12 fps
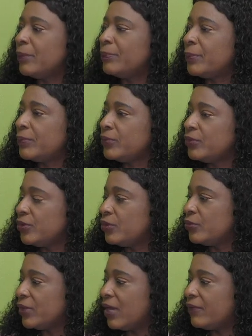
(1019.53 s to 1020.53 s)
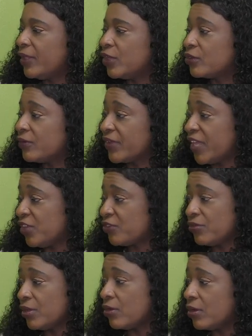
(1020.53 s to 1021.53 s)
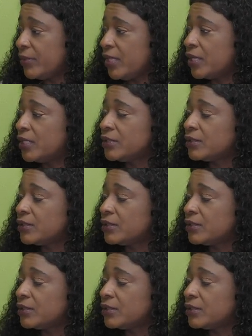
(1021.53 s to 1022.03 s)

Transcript: and people, we have a lot of catering coming